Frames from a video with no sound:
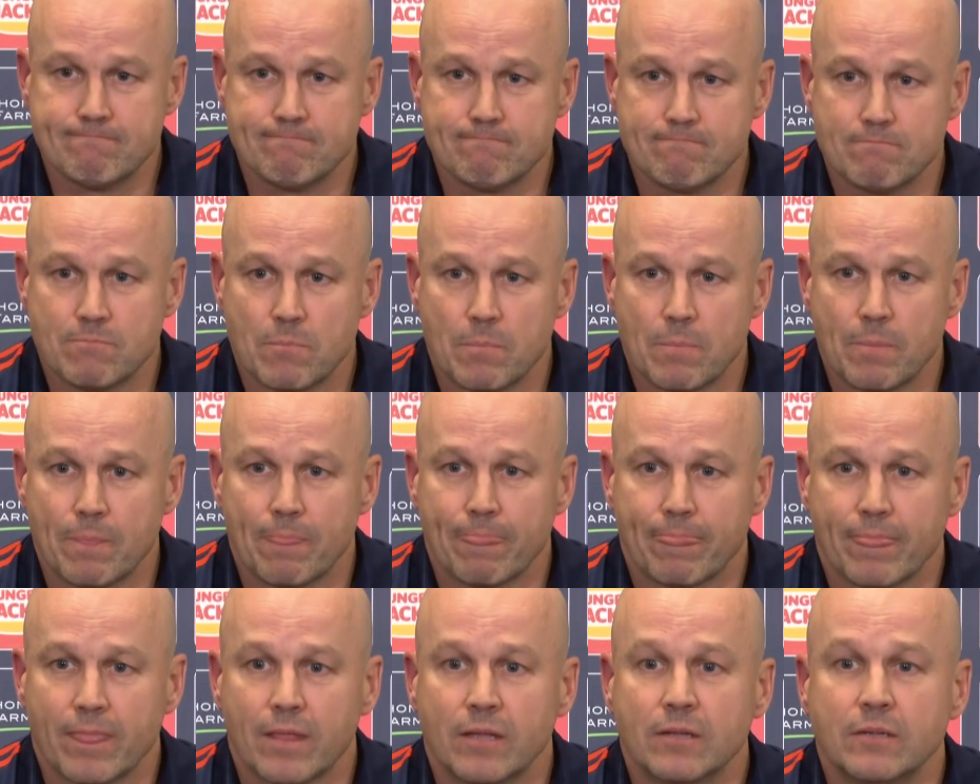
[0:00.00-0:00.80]

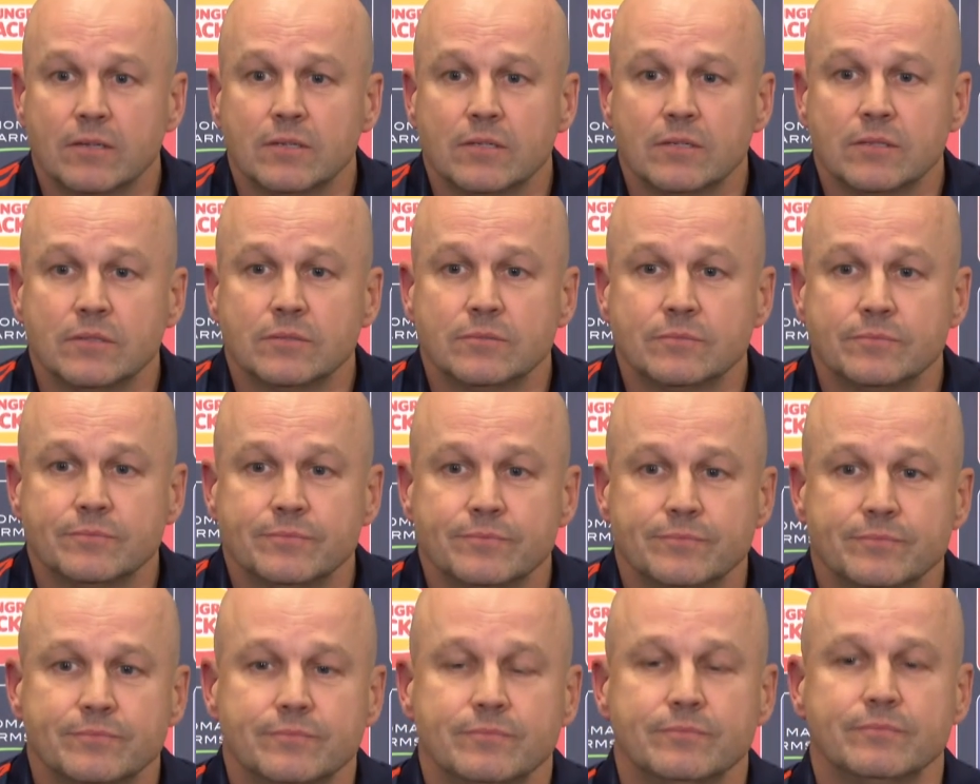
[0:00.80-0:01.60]

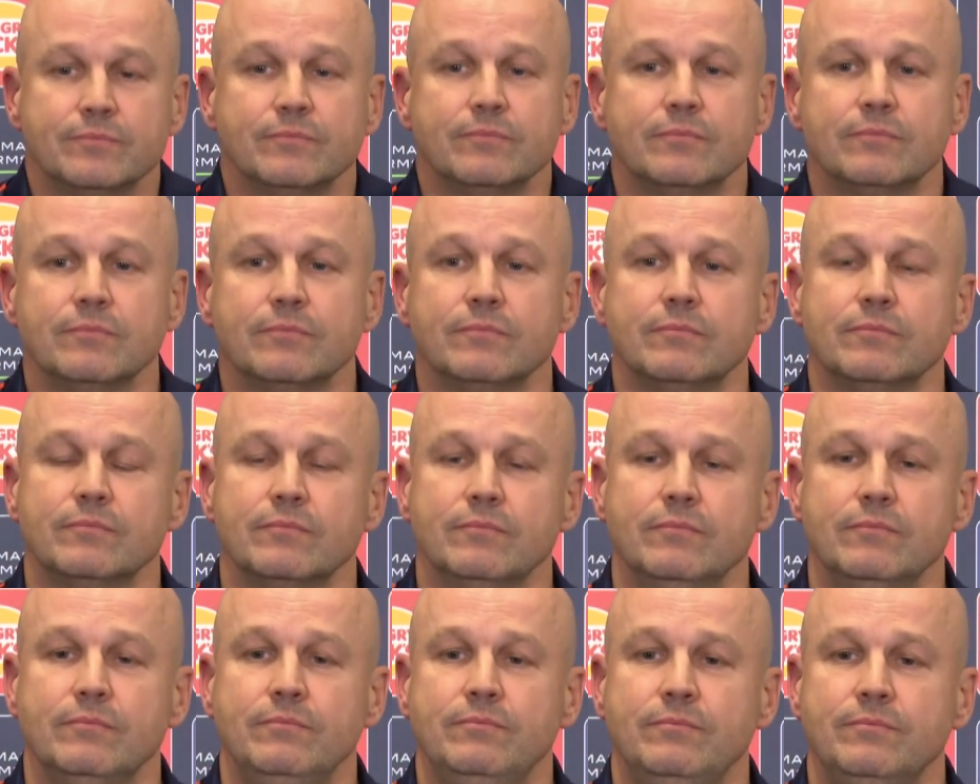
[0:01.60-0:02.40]

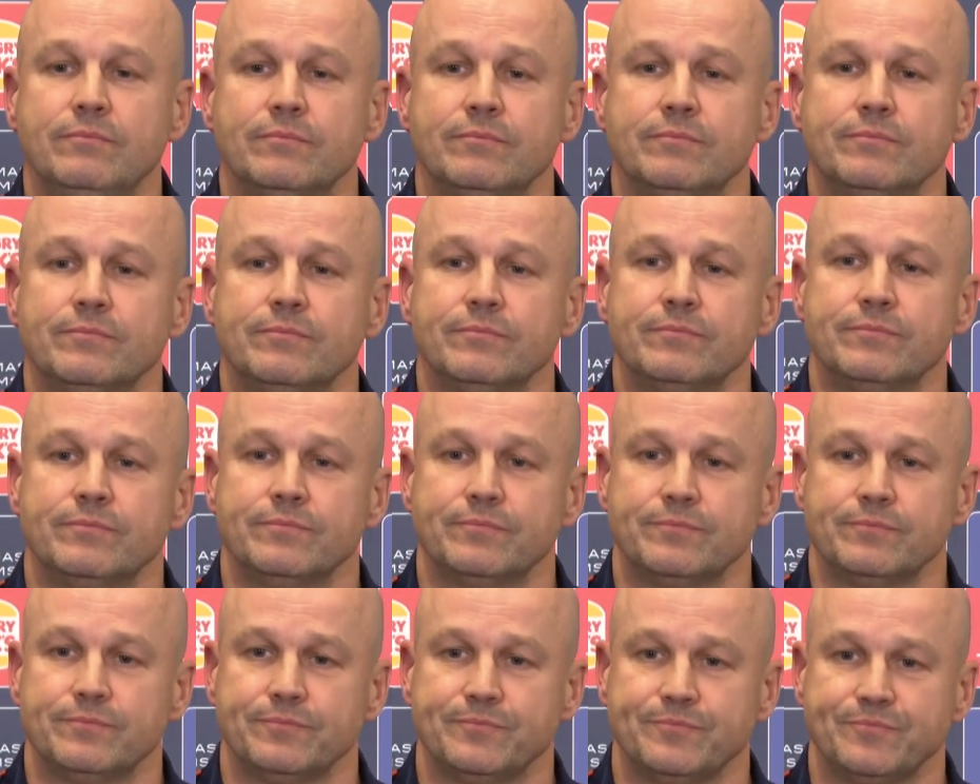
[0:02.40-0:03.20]

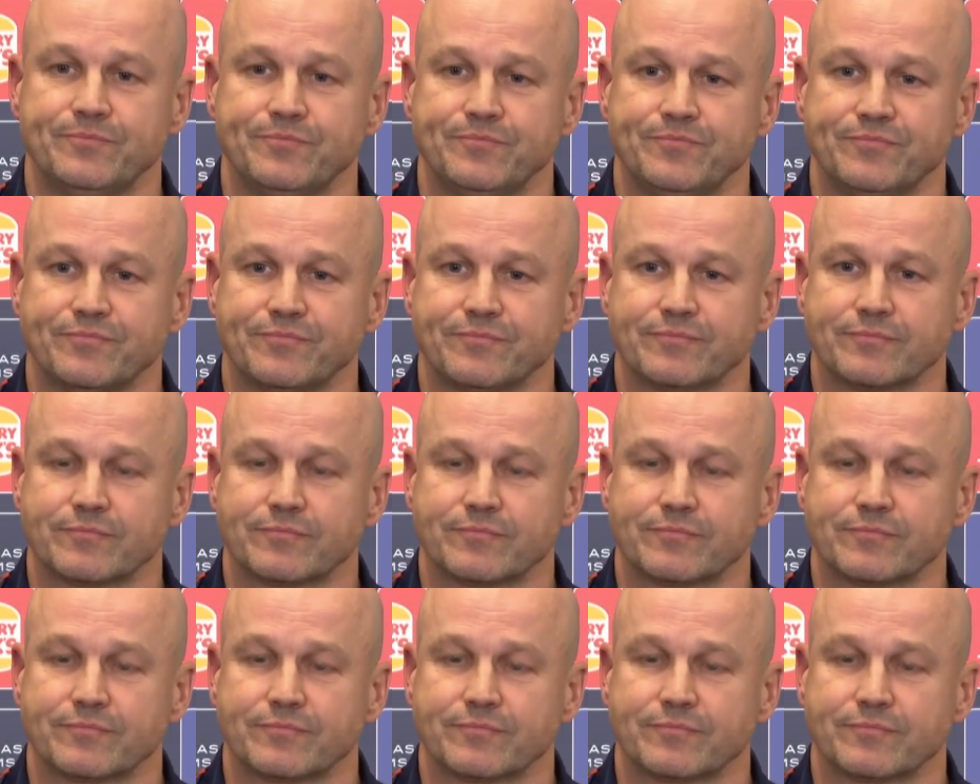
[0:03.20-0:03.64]
Nobody speaks.